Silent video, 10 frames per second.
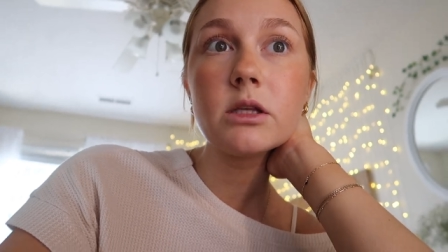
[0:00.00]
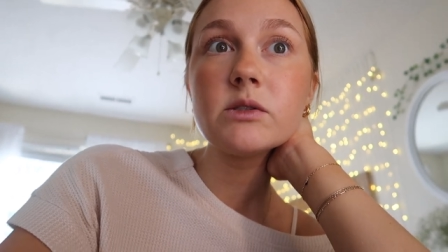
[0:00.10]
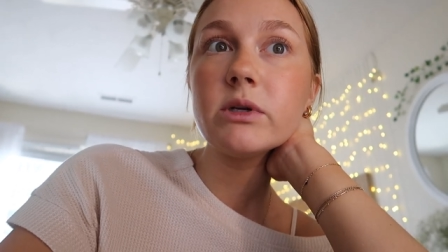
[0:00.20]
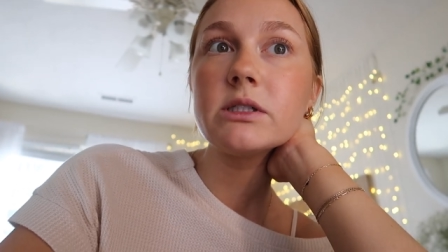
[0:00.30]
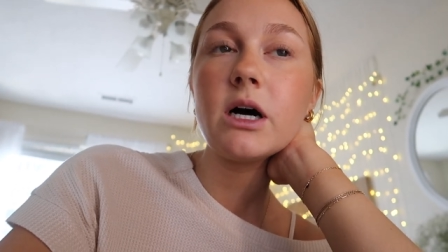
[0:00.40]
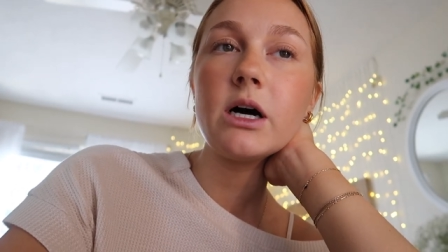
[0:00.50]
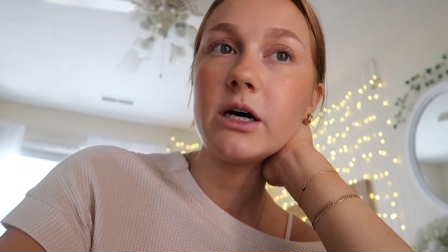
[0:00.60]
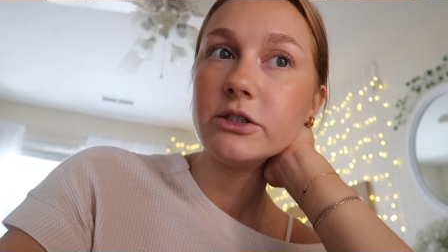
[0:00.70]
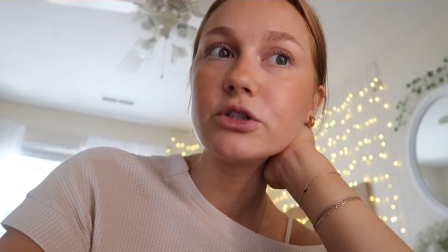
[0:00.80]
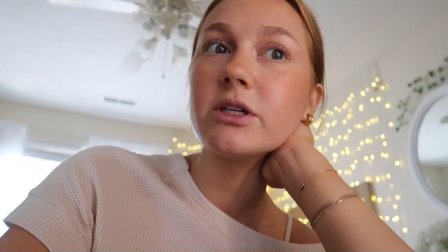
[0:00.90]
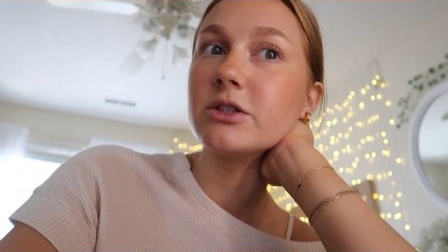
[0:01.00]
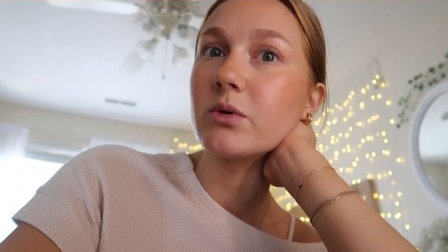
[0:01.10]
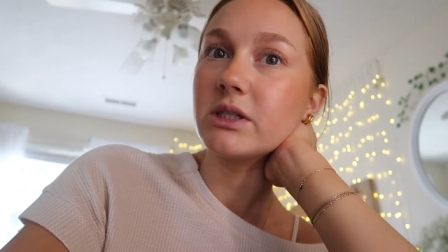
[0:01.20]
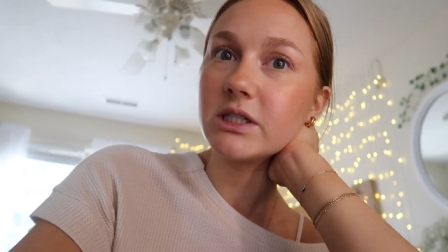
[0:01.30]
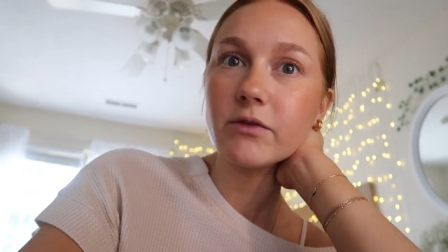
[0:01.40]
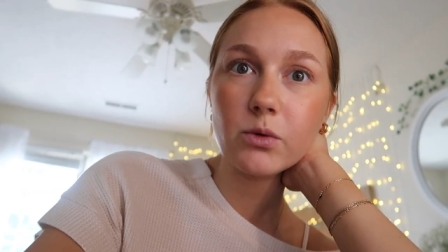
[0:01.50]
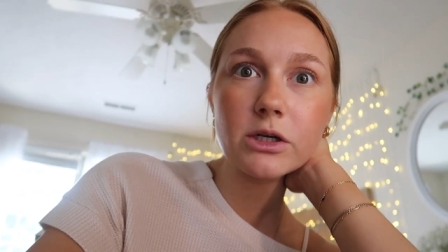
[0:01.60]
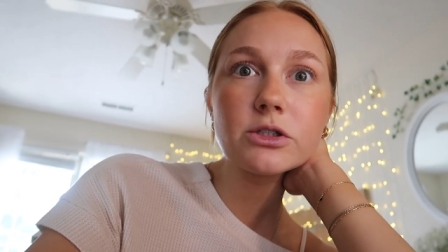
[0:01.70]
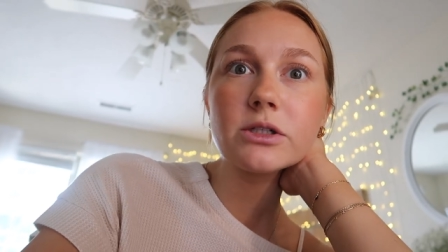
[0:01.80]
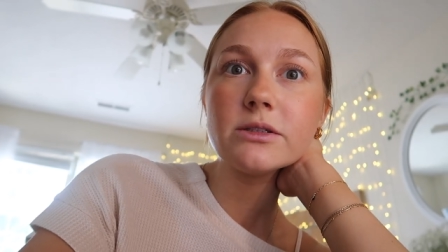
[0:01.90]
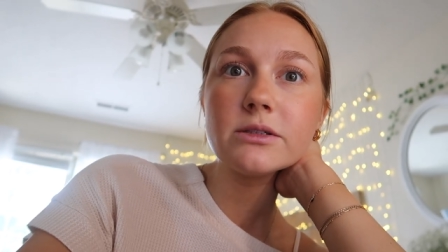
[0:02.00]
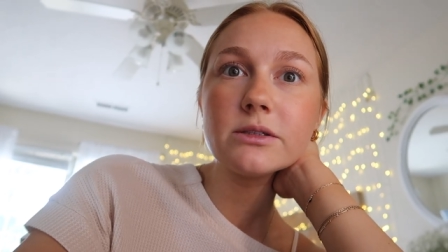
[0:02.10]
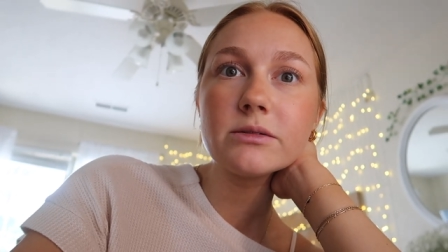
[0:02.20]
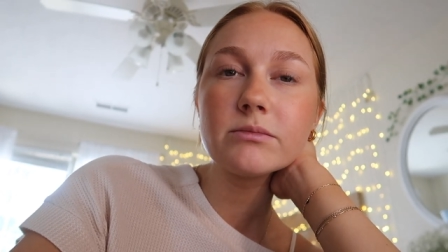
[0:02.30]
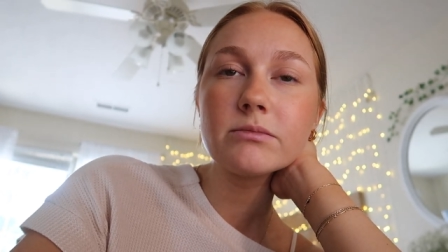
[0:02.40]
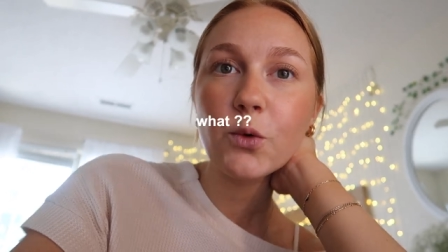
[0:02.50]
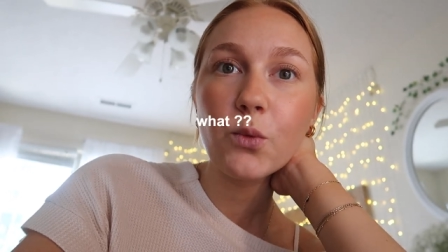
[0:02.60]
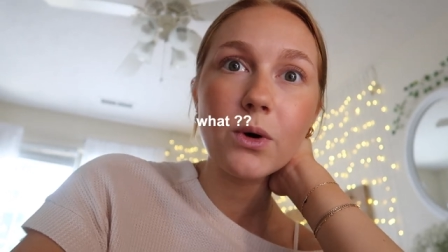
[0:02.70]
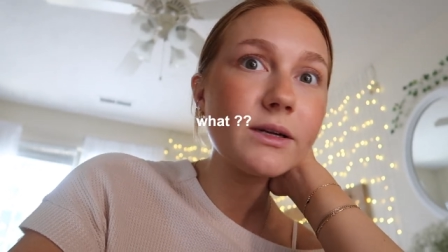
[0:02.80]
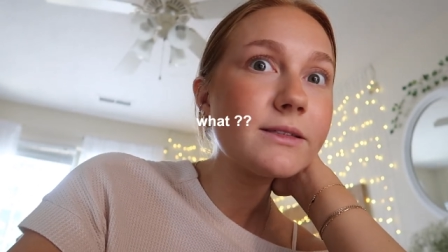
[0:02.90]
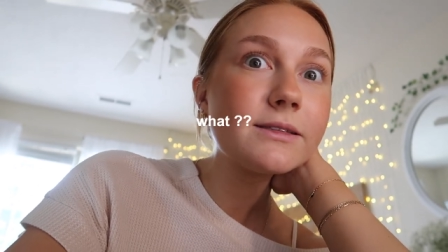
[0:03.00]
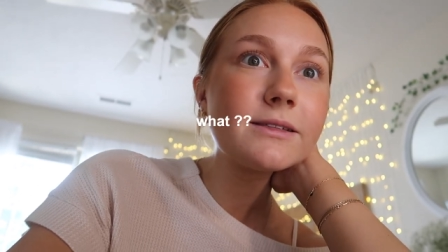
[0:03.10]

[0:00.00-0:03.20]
This one is 127 questions. What?